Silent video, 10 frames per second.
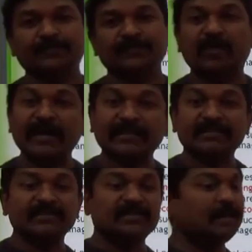Right? This
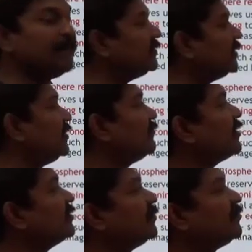is the basic
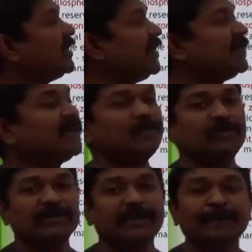difference between hunting and poaching.